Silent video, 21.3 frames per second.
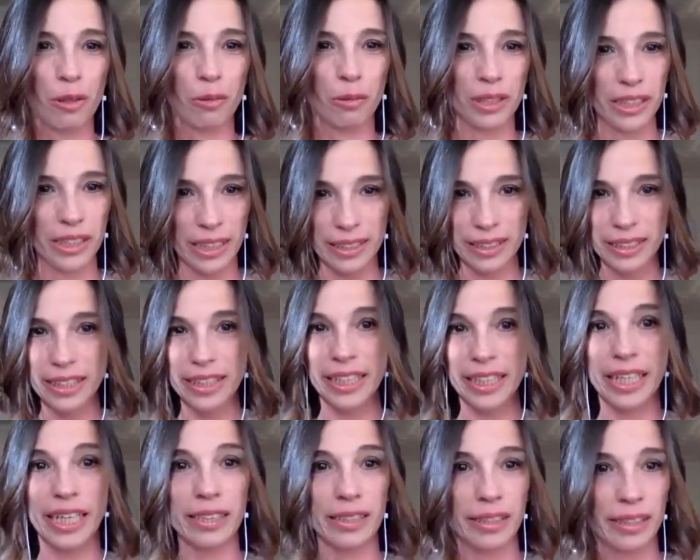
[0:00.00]
We just
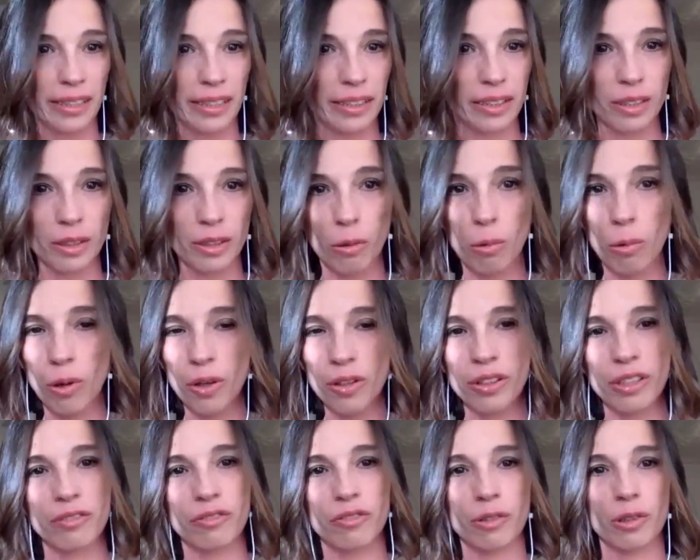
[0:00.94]
create this
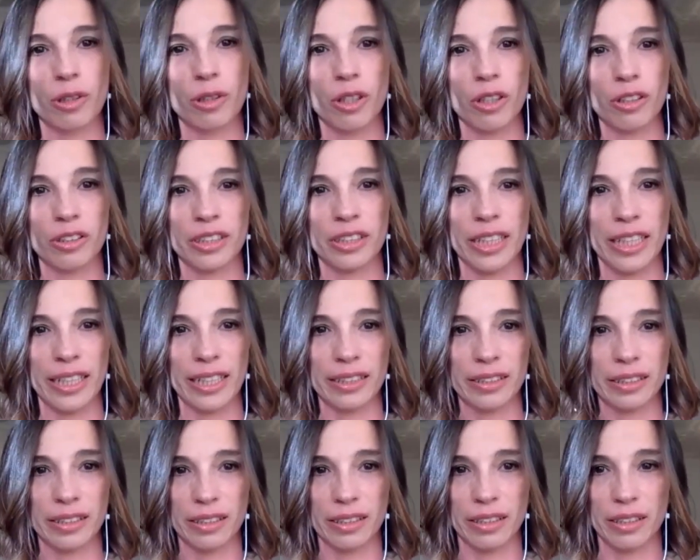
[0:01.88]
wonderful
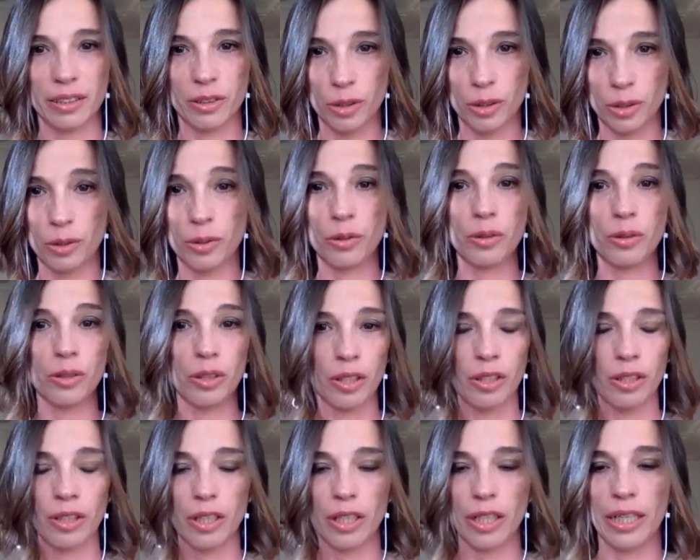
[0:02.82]
context through
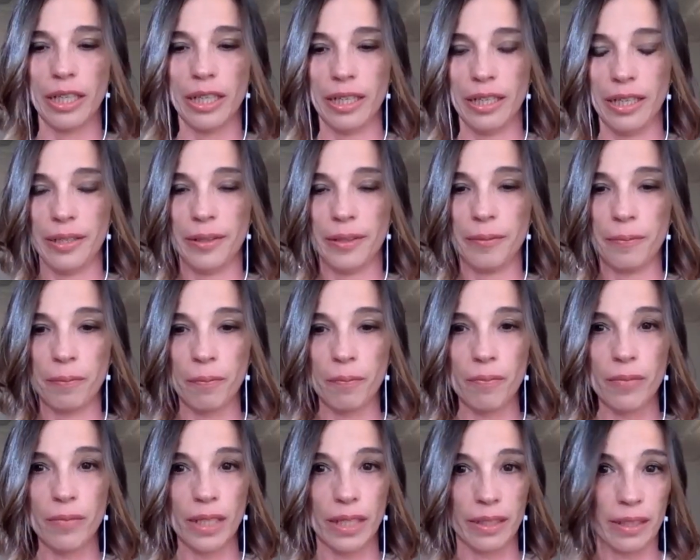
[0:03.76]

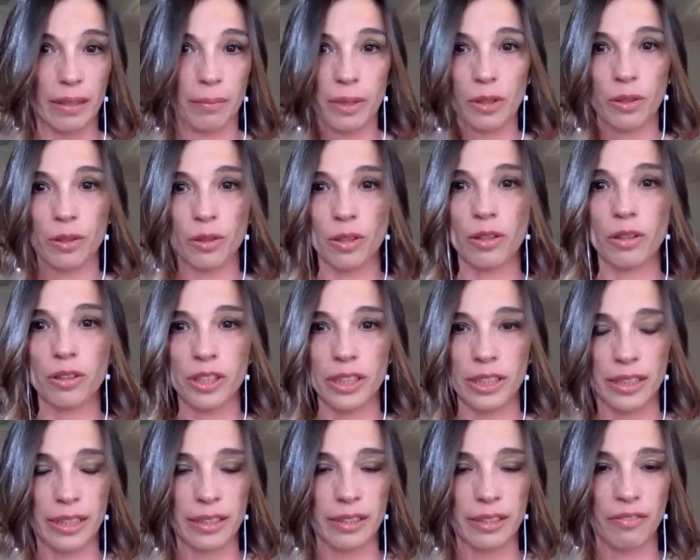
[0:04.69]
the
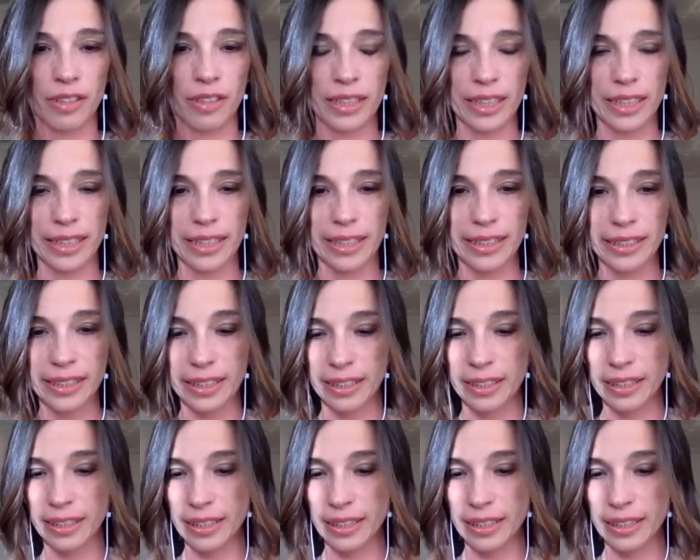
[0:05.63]
methodology that Feldenkrais